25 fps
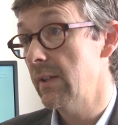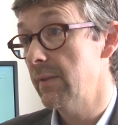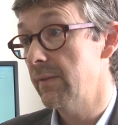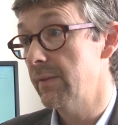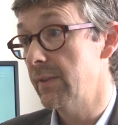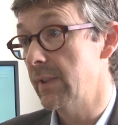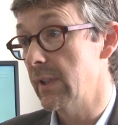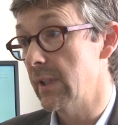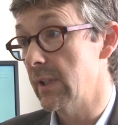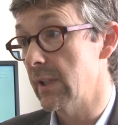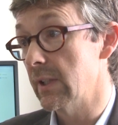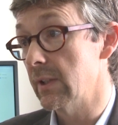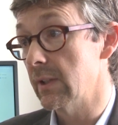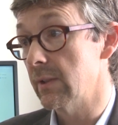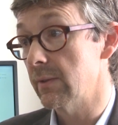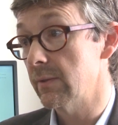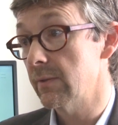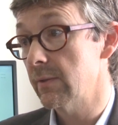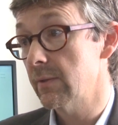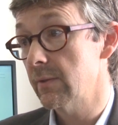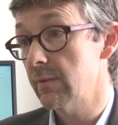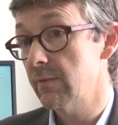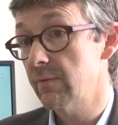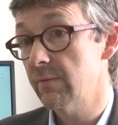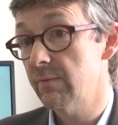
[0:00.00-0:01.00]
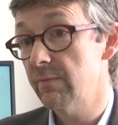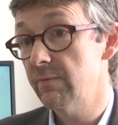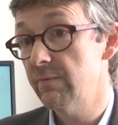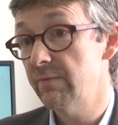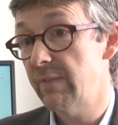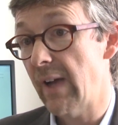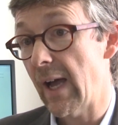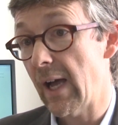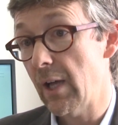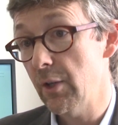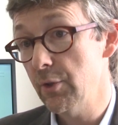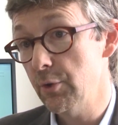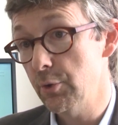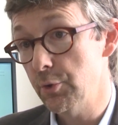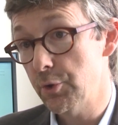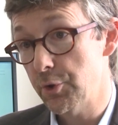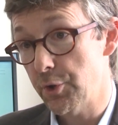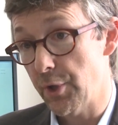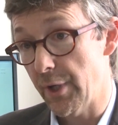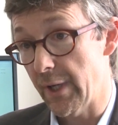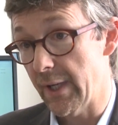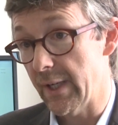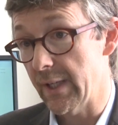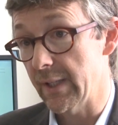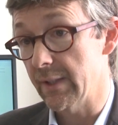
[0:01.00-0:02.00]
the value
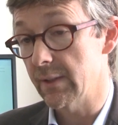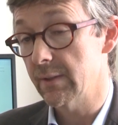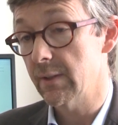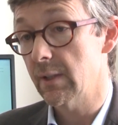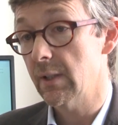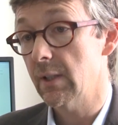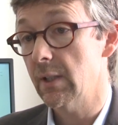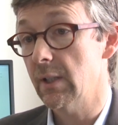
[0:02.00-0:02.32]
chain,